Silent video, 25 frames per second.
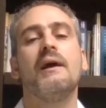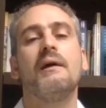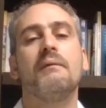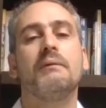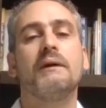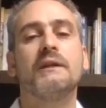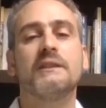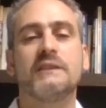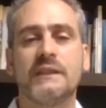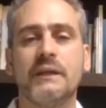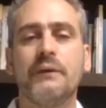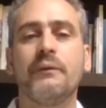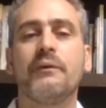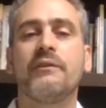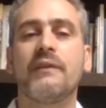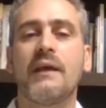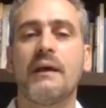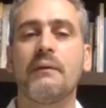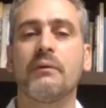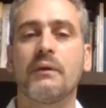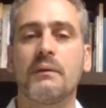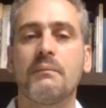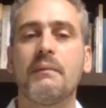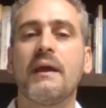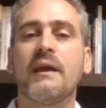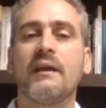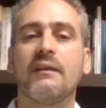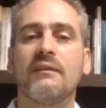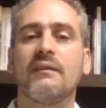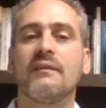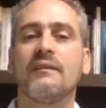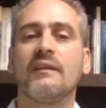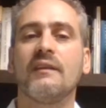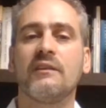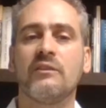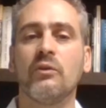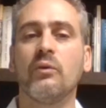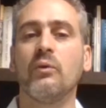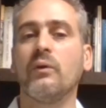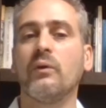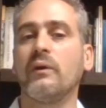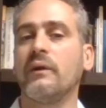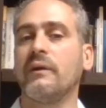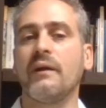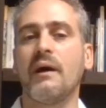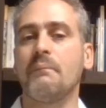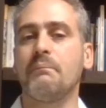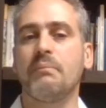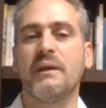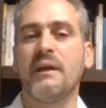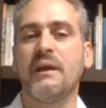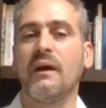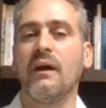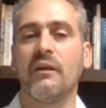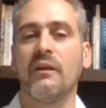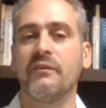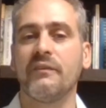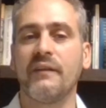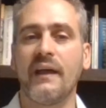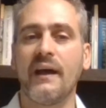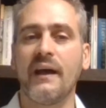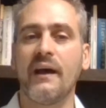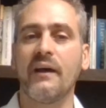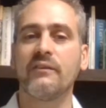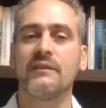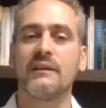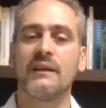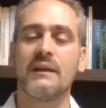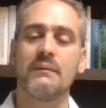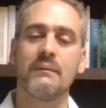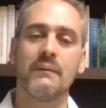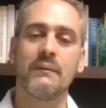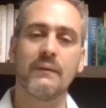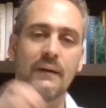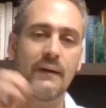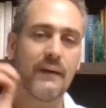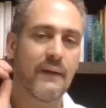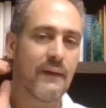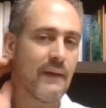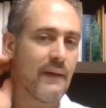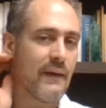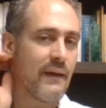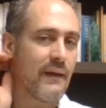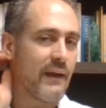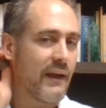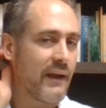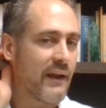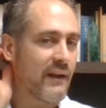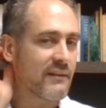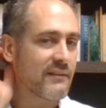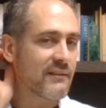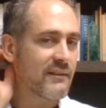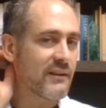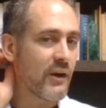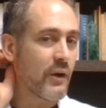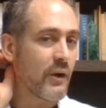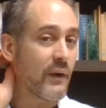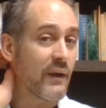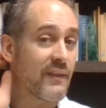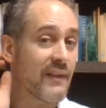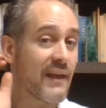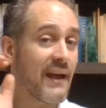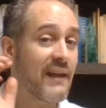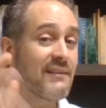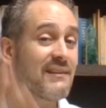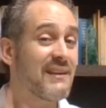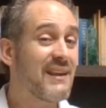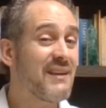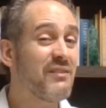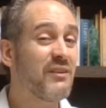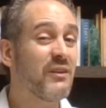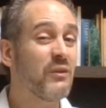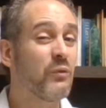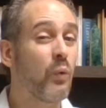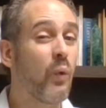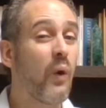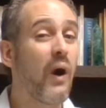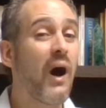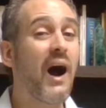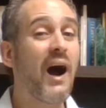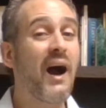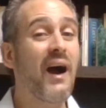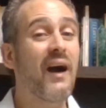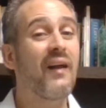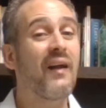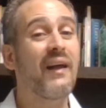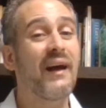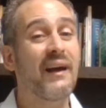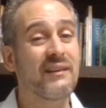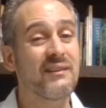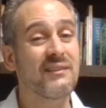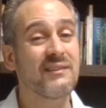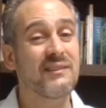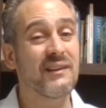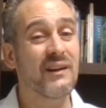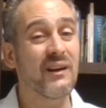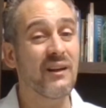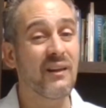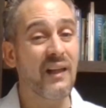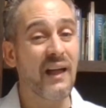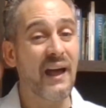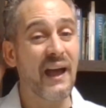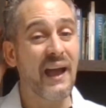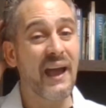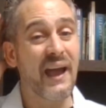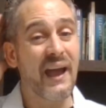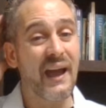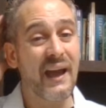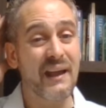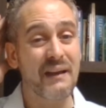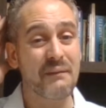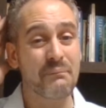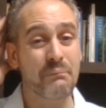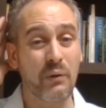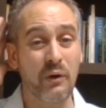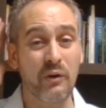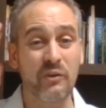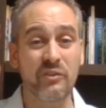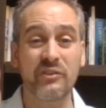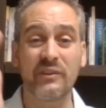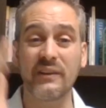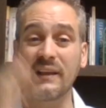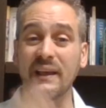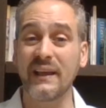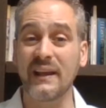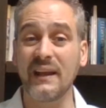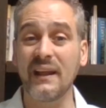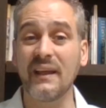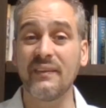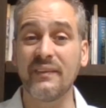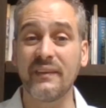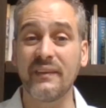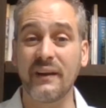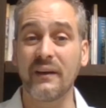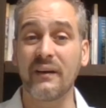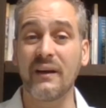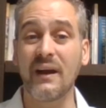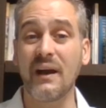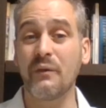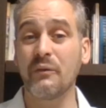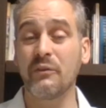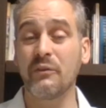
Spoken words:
But she was able to make it to the door, not pee all over the house anymore. And that's even while I still had purslane in there.